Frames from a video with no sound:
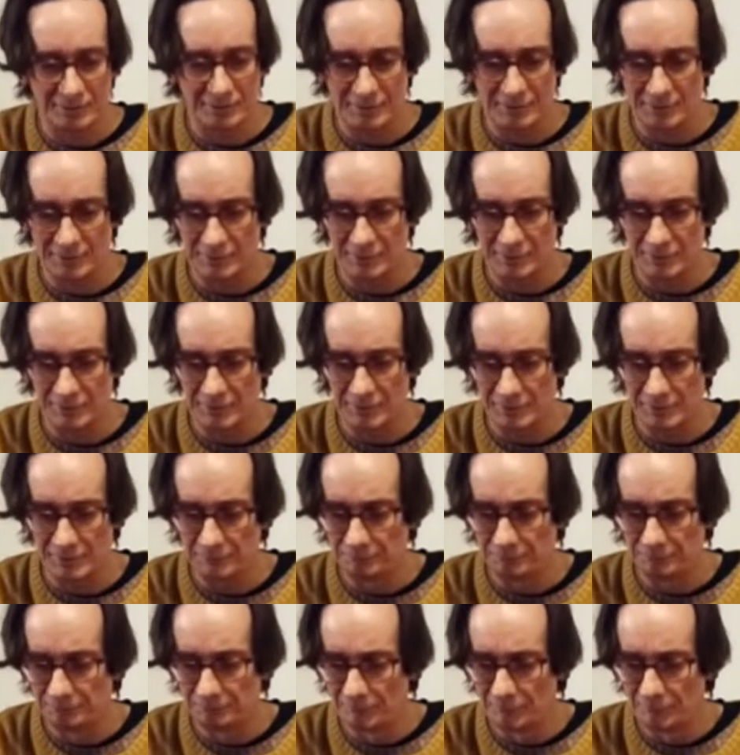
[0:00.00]

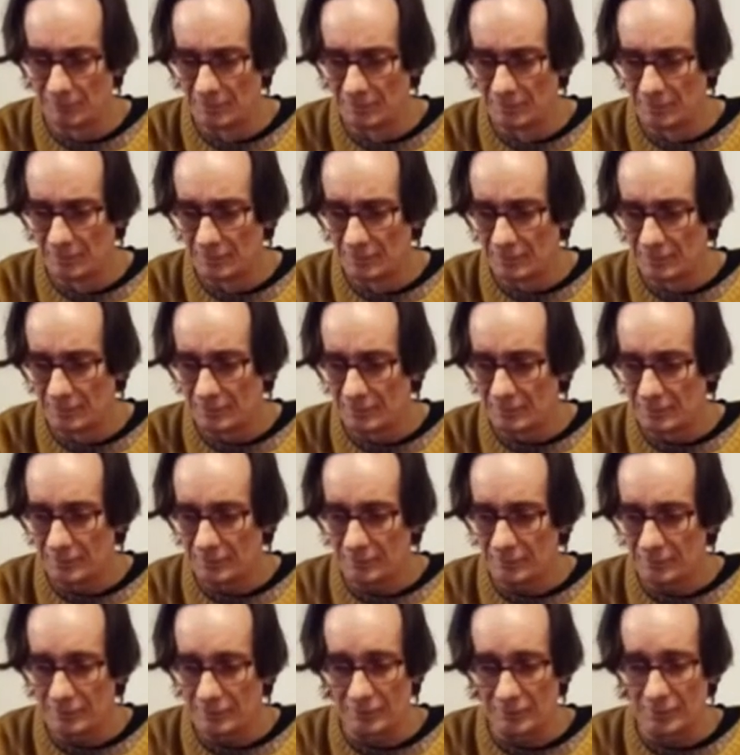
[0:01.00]
And
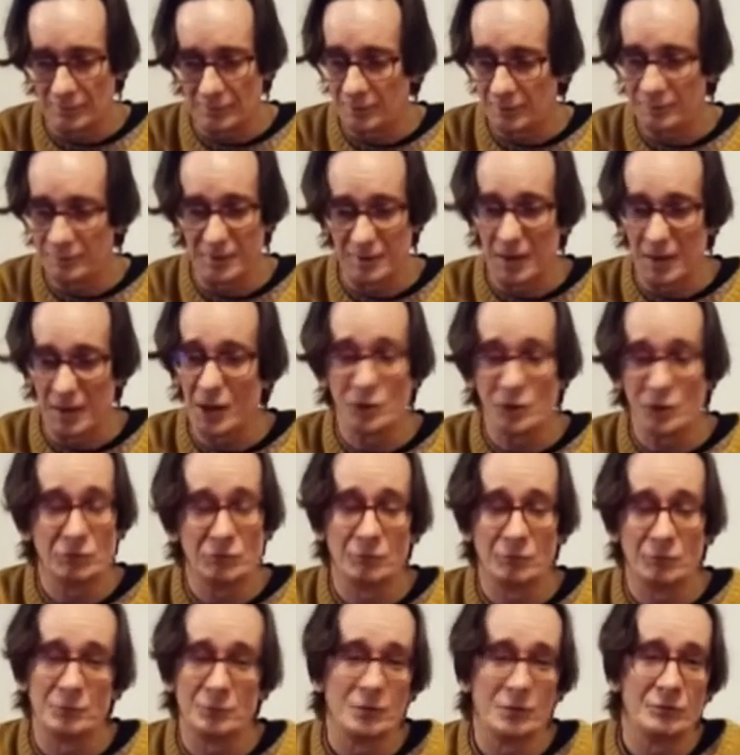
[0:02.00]
then like The Edge
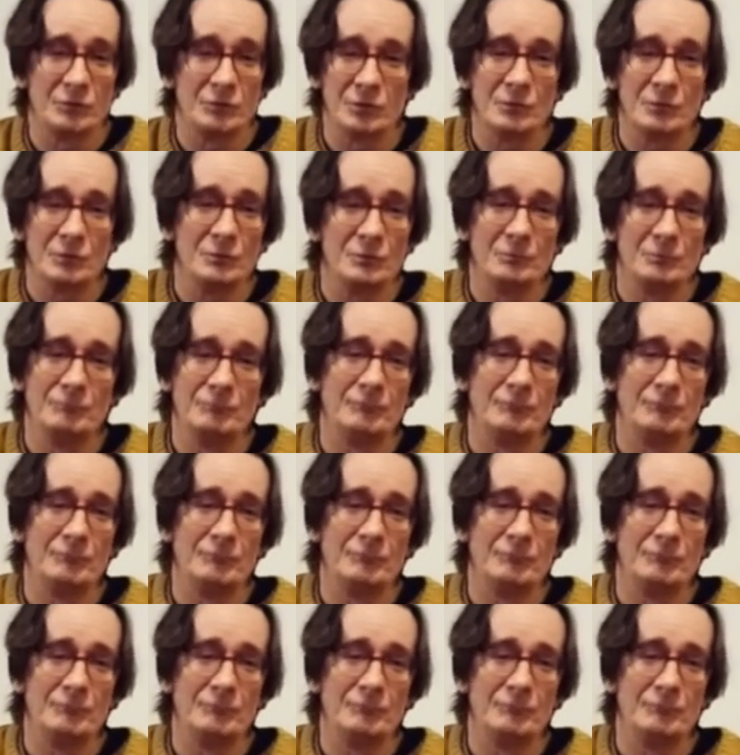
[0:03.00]
from U2.